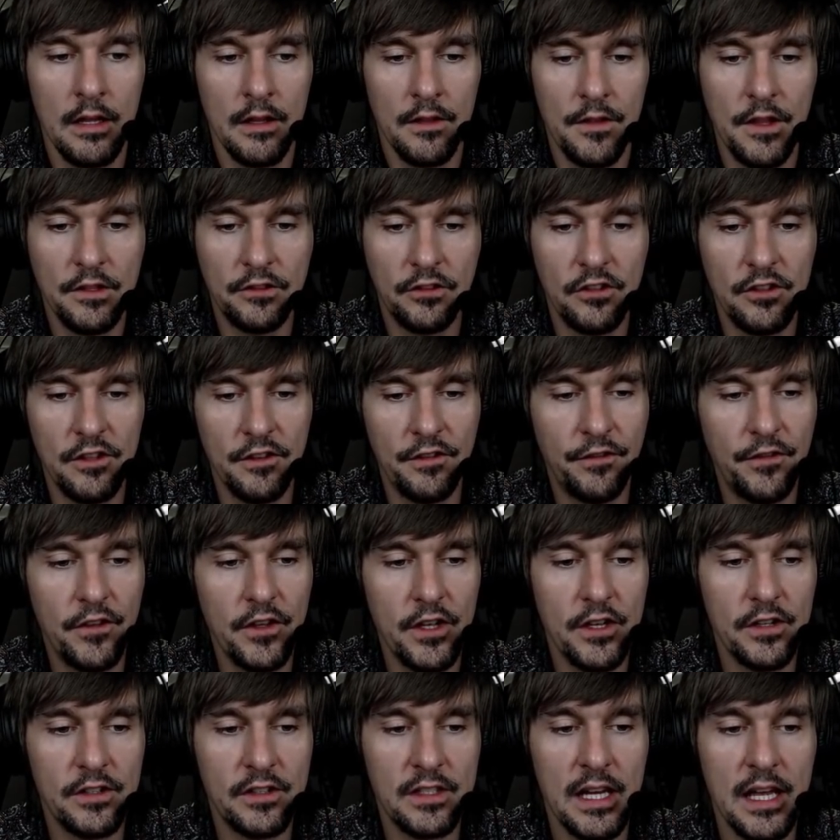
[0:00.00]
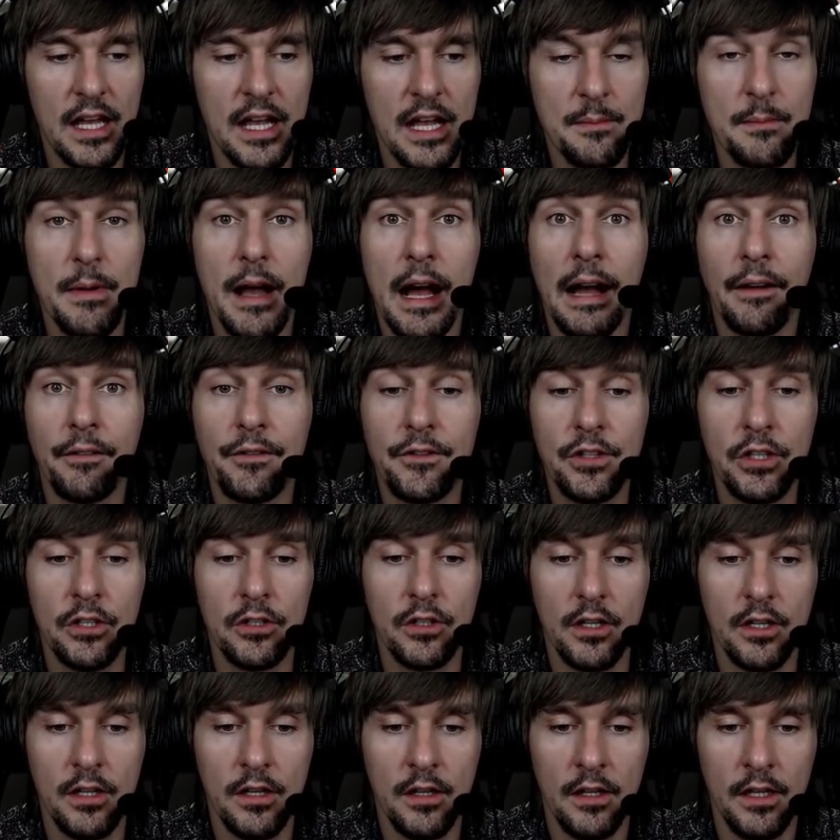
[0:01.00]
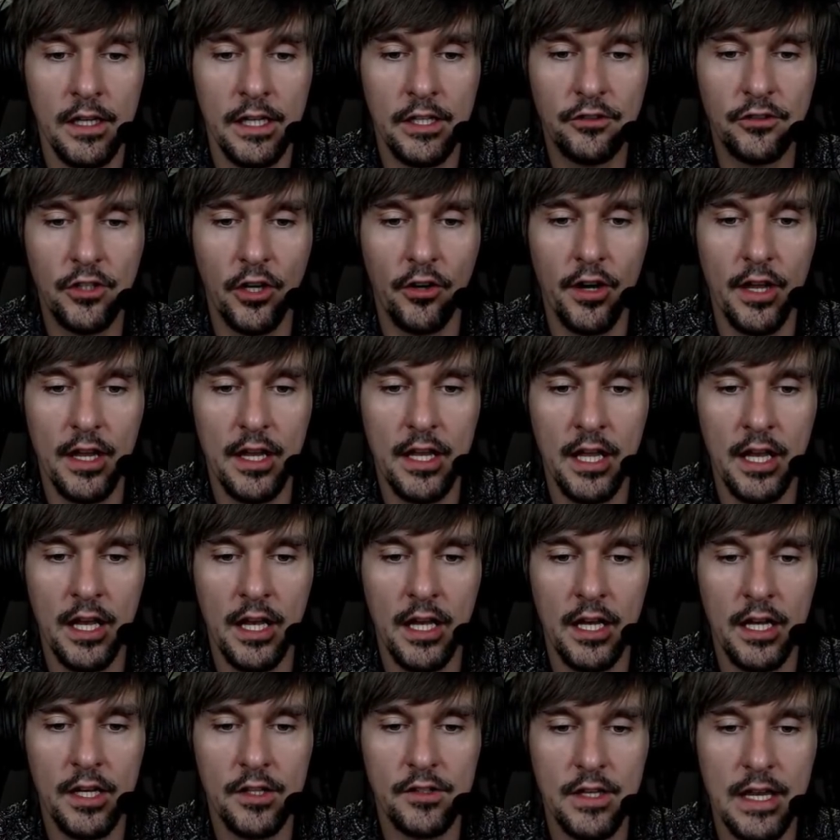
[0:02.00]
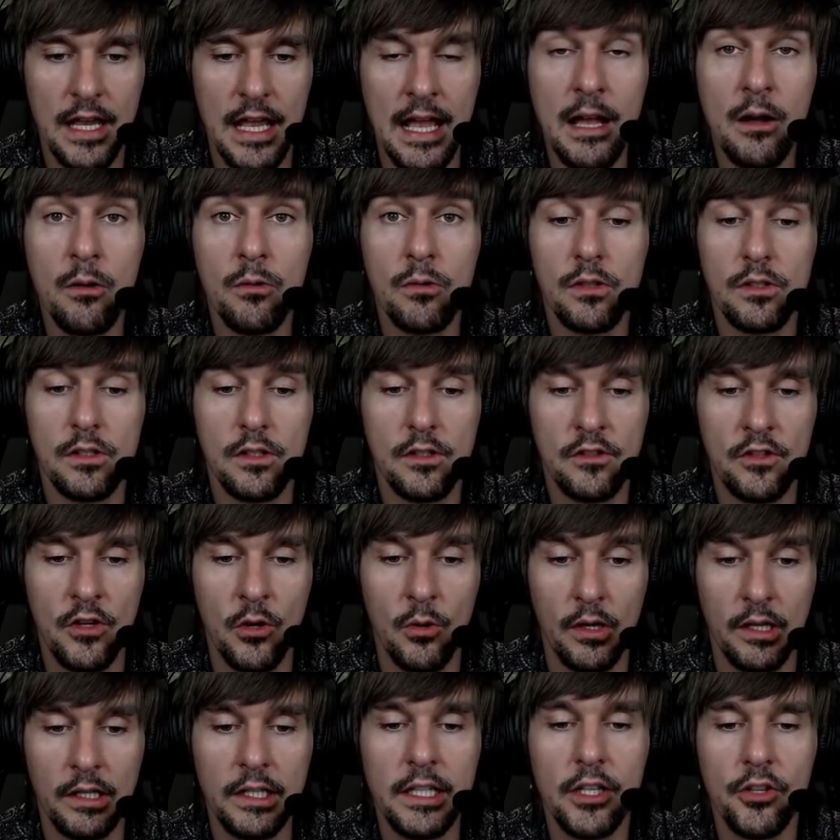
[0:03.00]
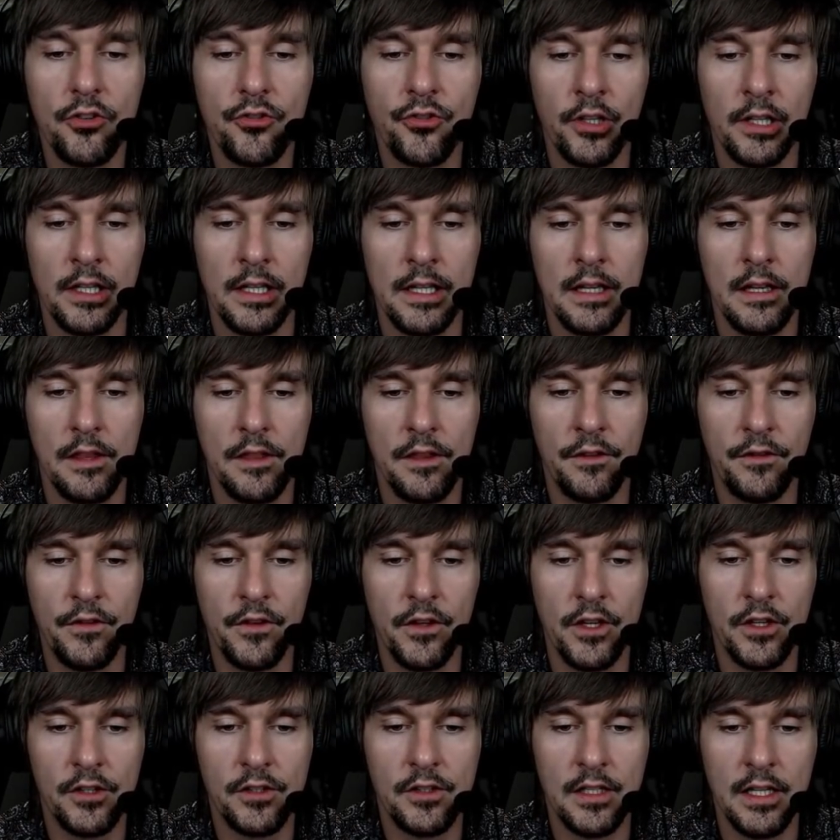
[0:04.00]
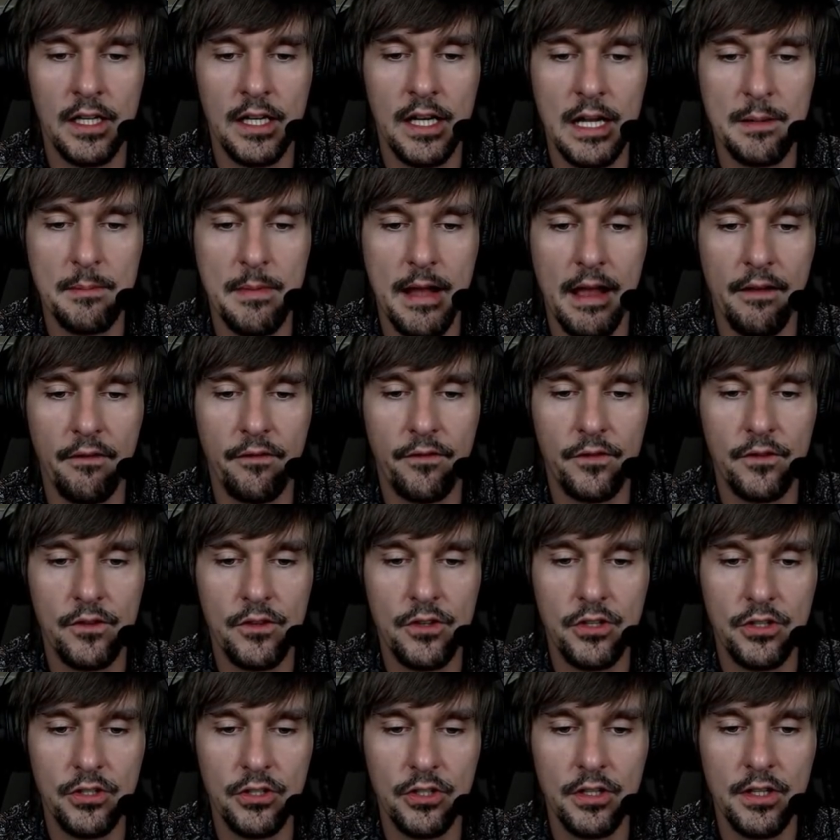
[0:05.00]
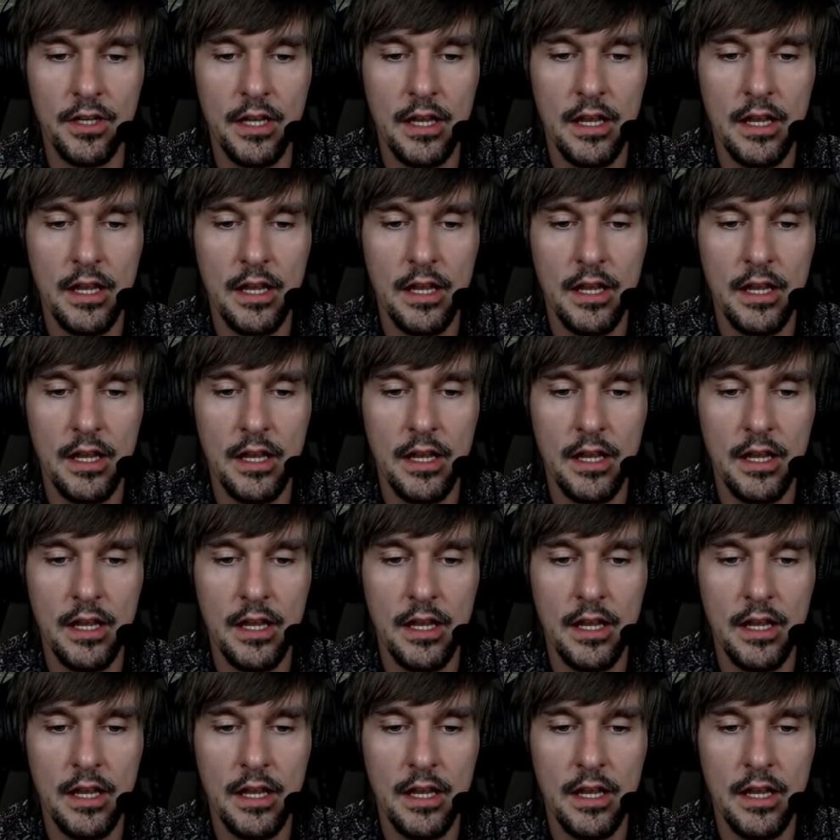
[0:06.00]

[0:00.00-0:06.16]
This is the first time I've took historic cars out, so literally the first time I've done,